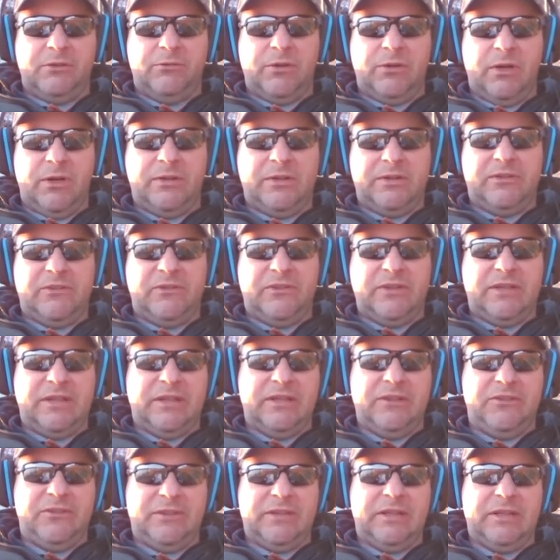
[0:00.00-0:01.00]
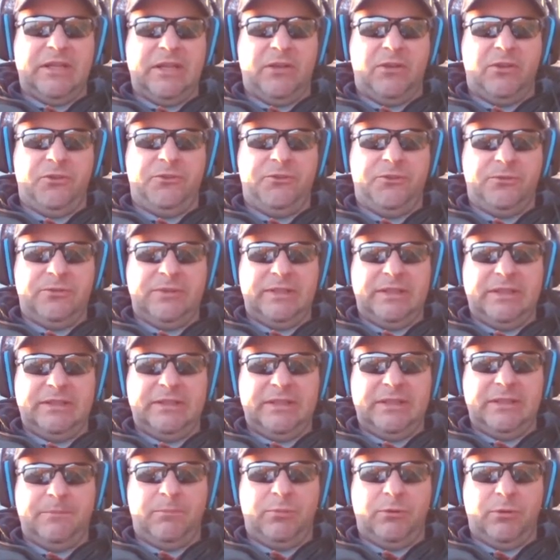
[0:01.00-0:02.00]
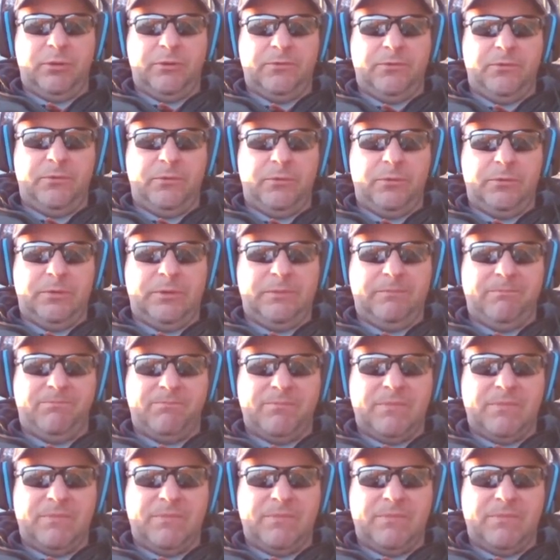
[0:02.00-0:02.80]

crowded cities, and they also need to import food.